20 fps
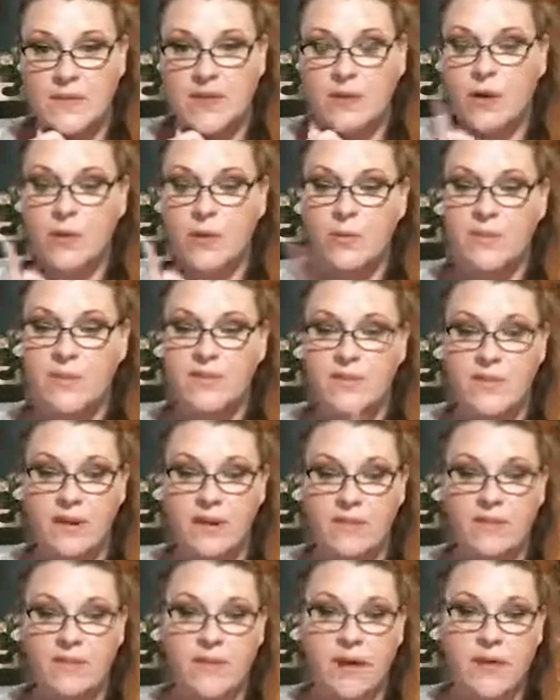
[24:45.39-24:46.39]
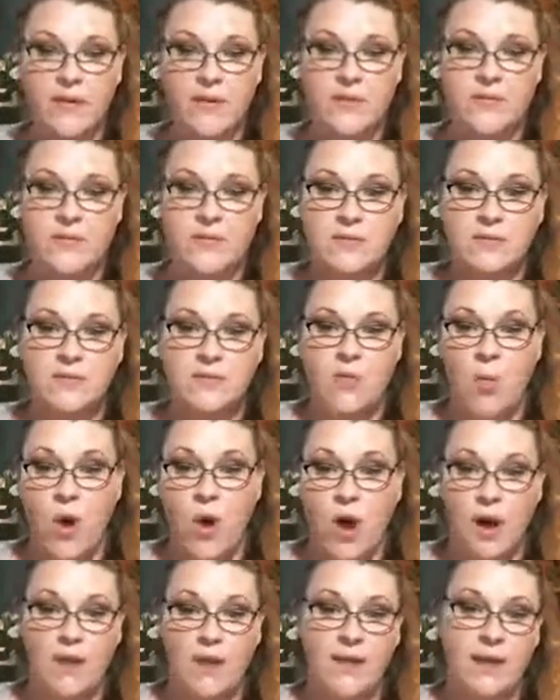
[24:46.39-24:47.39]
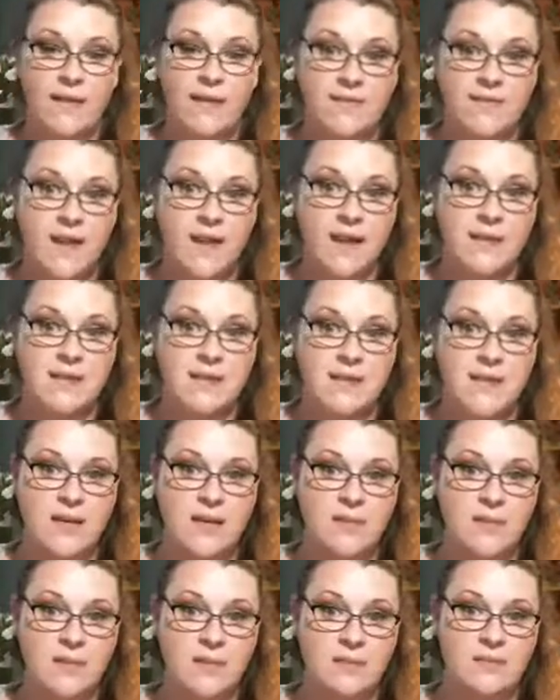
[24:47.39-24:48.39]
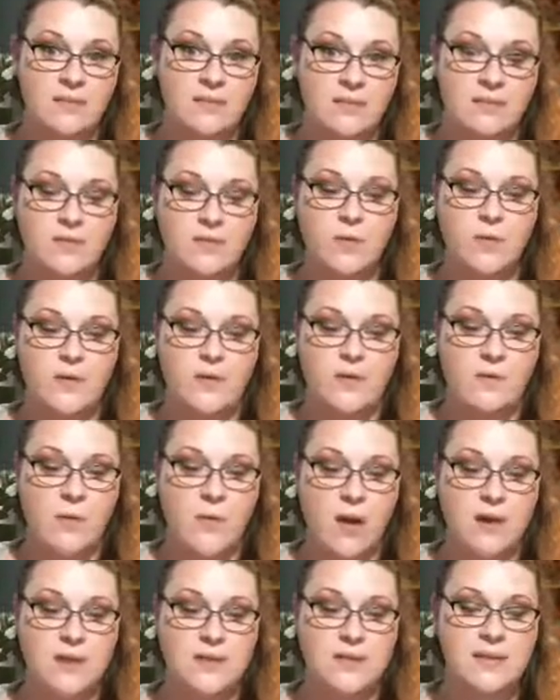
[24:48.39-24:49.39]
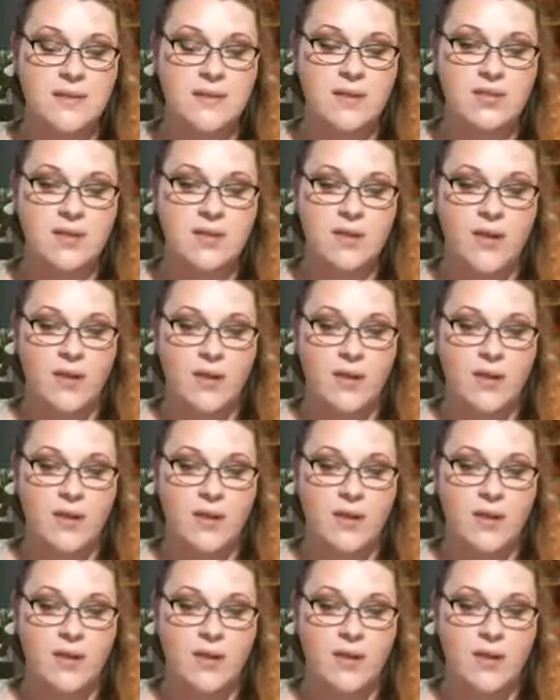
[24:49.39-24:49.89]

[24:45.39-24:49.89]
Cohen's grandfather's squad like finds them and holds them hostage.